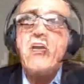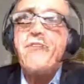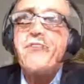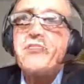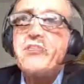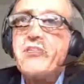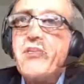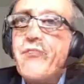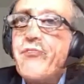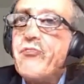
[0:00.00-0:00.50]

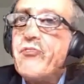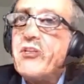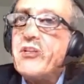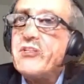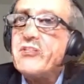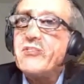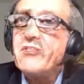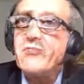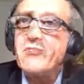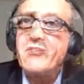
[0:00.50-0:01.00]
have
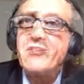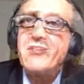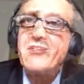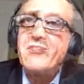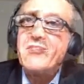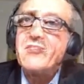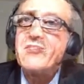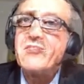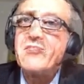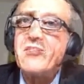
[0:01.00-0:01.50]
different
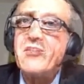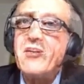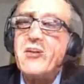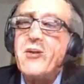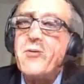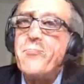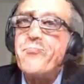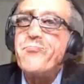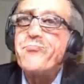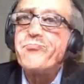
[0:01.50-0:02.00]

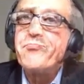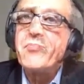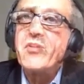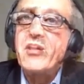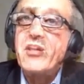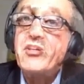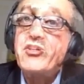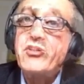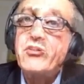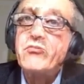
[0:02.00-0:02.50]

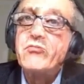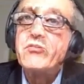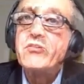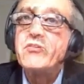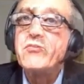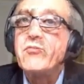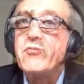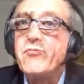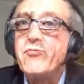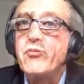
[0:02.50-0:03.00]

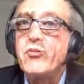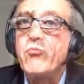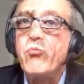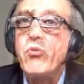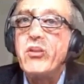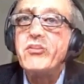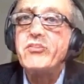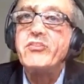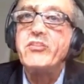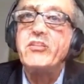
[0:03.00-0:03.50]
issues for
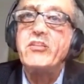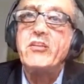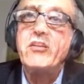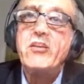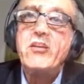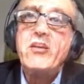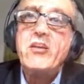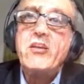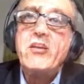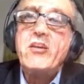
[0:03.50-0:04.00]

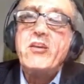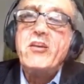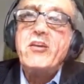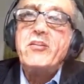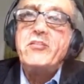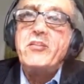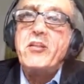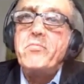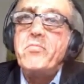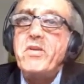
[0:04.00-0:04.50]
quality.
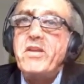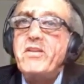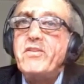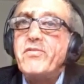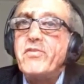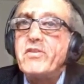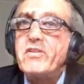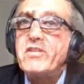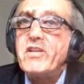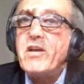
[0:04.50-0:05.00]
That
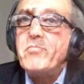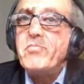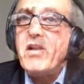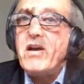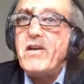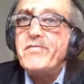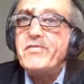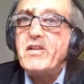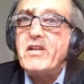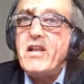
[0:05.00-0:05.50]
means, for example,
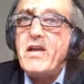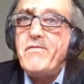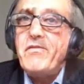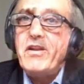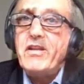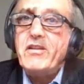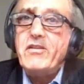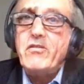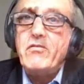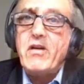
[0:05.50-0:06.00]
after
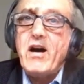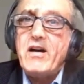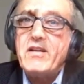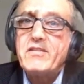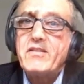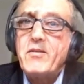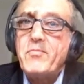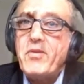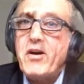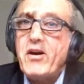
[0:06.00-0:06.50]
leveling, you
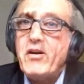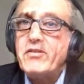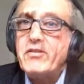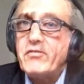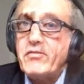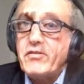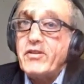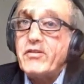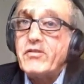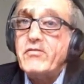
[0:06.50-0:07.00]
ask
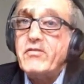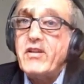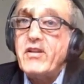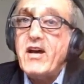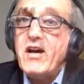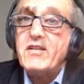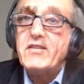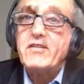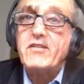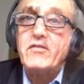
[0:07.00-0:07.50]
about, or you could
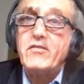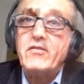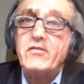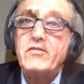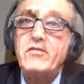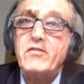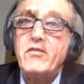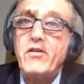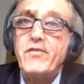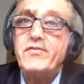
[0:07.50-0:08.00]
ask,
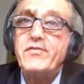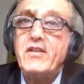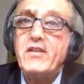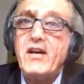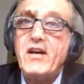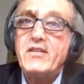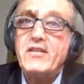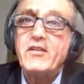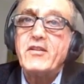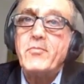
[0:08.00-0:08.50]
or
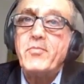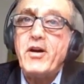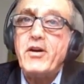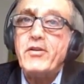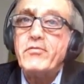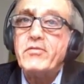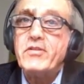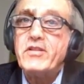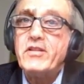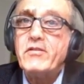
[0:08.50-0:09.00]
often ask
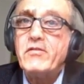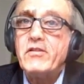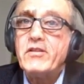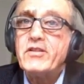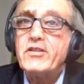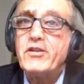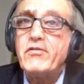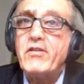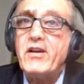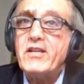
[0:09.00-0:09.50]
about
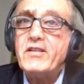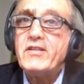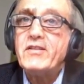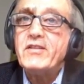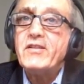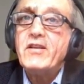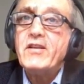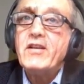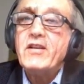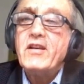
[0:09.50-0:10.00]
residual
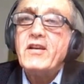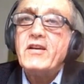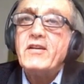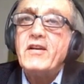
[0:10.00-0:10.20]
stress.